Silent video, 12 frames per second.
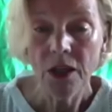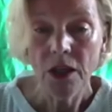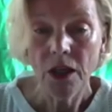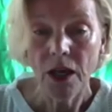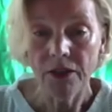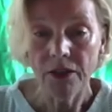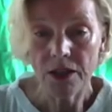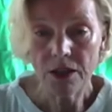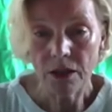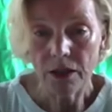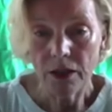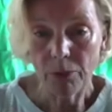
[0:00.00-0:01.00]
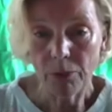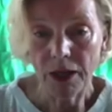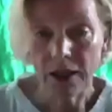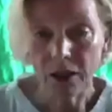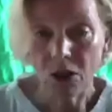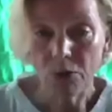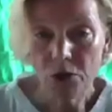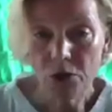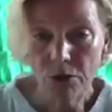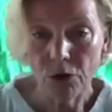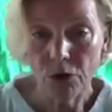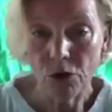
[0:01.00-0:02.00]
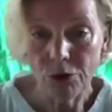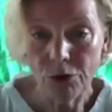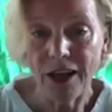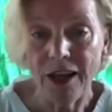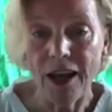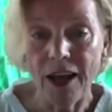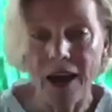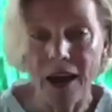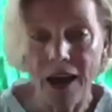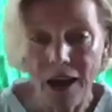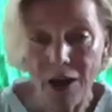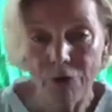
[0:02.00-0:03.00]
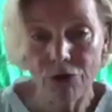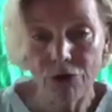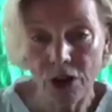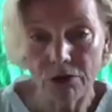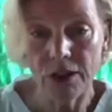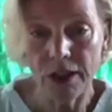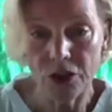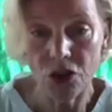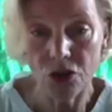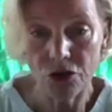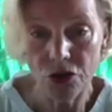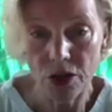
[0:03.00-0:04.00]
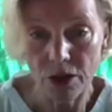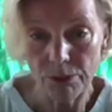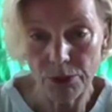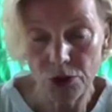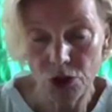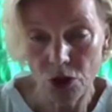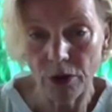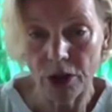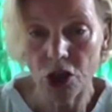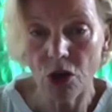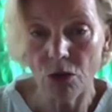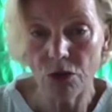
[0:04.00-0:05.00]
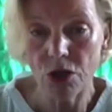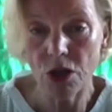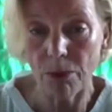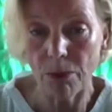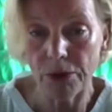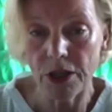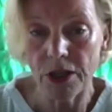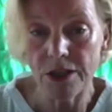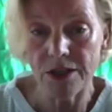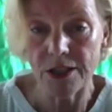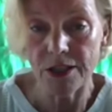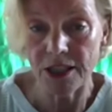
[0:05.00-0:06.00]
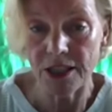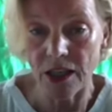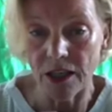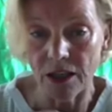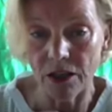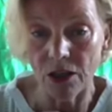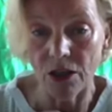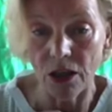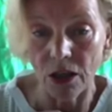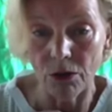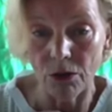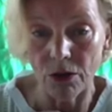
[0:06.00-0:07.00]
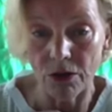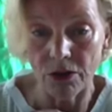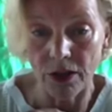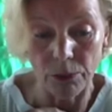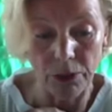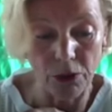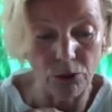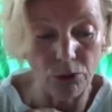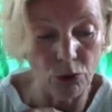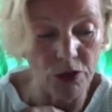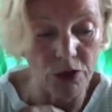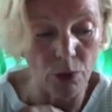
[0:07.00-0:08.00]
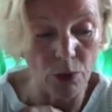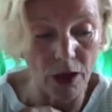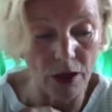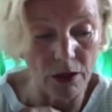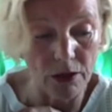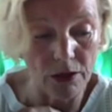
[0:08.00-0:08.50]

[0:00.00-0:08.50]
And this dynamic comes forward in every relationship. So it shows up easily in our therapy room as well.